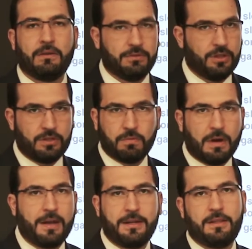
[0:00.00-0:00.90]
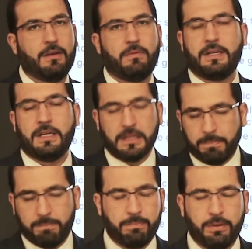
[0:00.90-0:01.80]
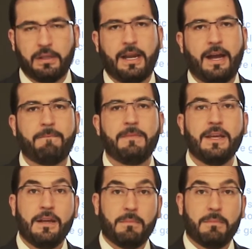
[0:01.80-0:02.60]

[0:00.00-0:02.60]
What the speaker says: It'll just rot in there. We need to pull it out.